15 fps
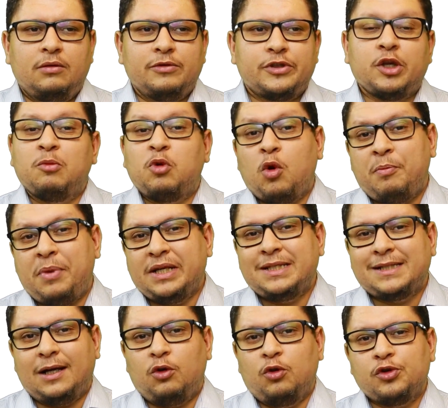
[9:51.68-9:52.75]
Some
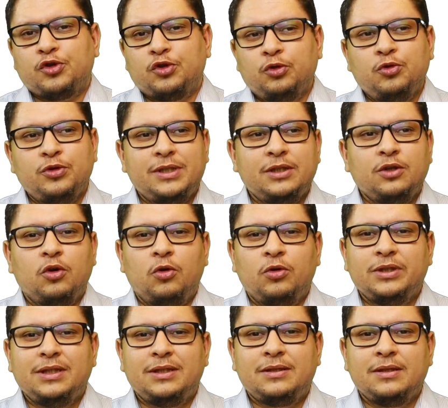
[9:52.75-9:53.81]
companies are also using an
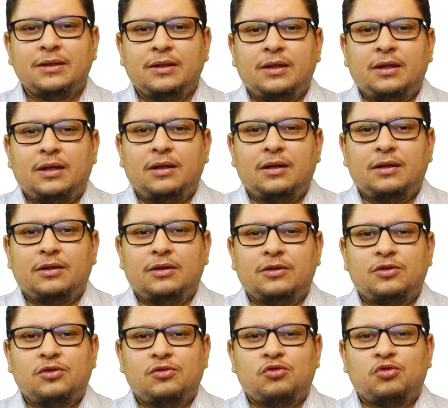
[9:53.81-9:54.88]
audit
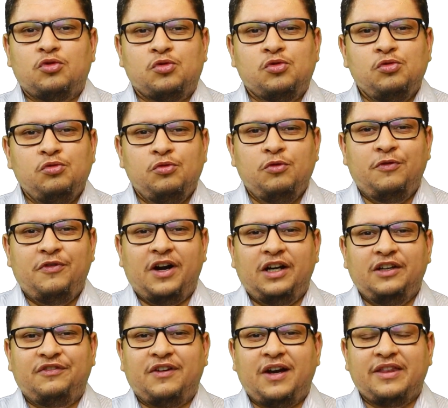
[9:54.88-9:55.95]
to
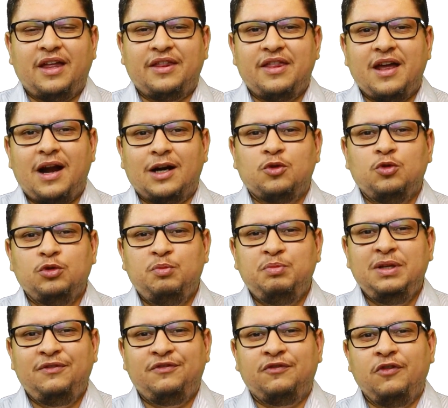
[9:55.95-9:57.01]
verify that they are good
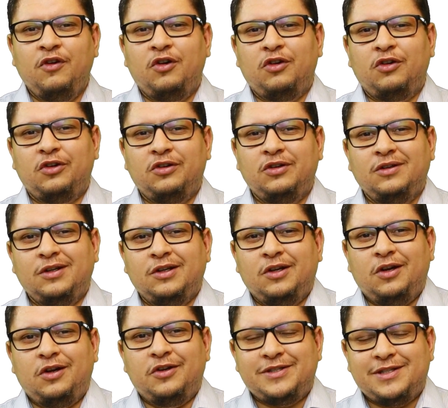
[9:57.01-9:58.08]
before
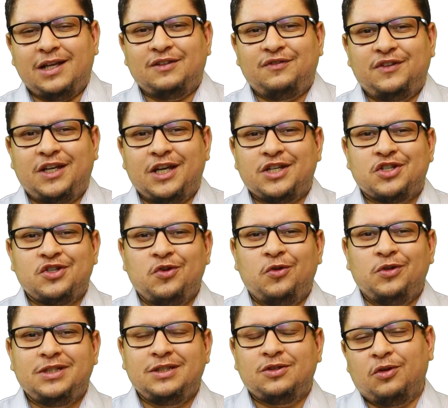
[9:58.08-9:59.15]
a certification
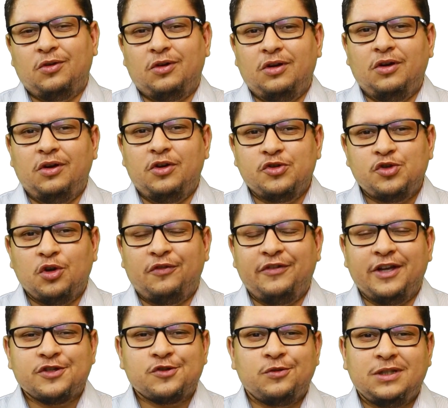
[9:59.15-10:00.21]
audit or a
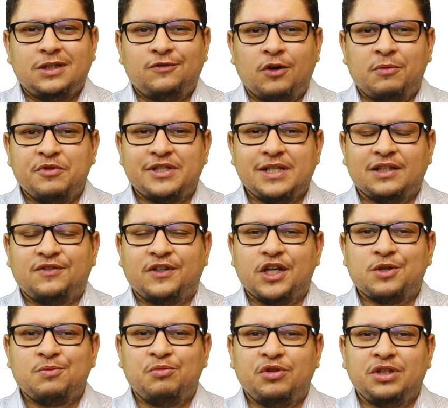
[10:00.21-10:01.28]
surveillance audit from a
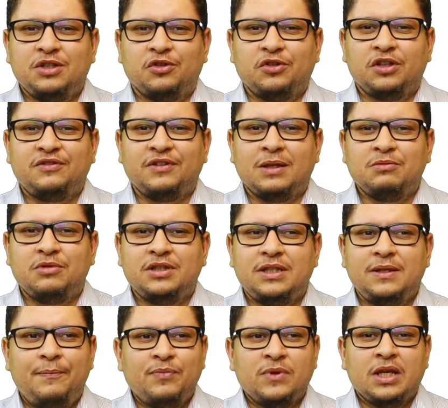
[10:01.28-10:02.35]
certification body or notified
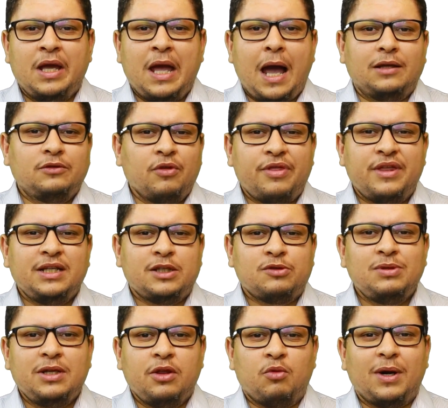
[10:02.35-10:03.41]
body, I don't think it's
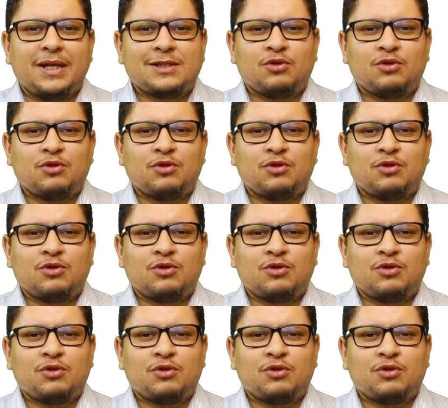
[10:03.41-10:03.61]
really the right